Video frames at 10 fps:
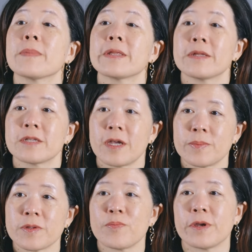many
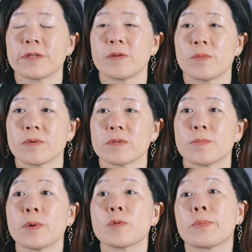types of brain tumors,
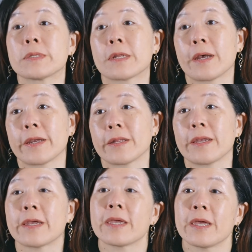both benign and